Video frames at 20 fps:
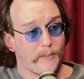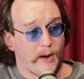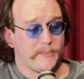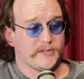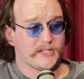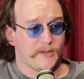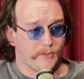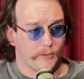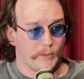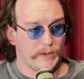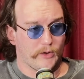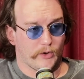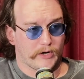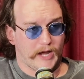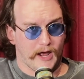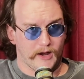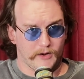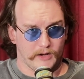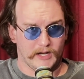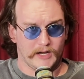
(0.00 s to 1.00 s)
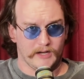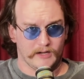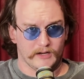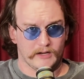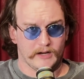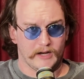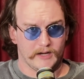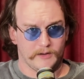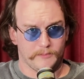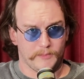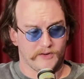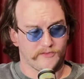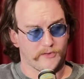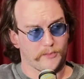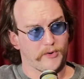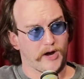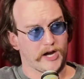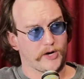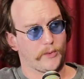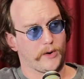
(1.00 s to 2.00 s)
Might be something we look at in a bit of a
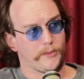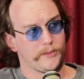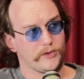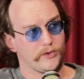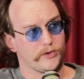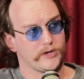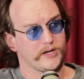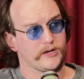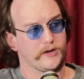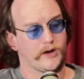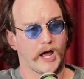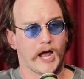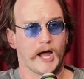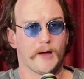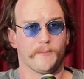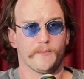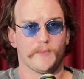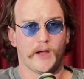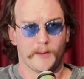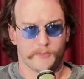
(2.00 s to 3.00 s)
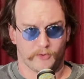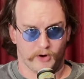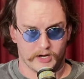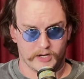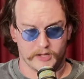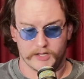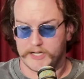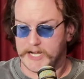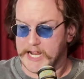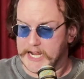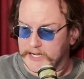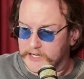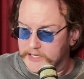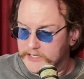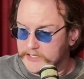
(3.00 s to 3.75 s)
break where we look at upgrading the deck.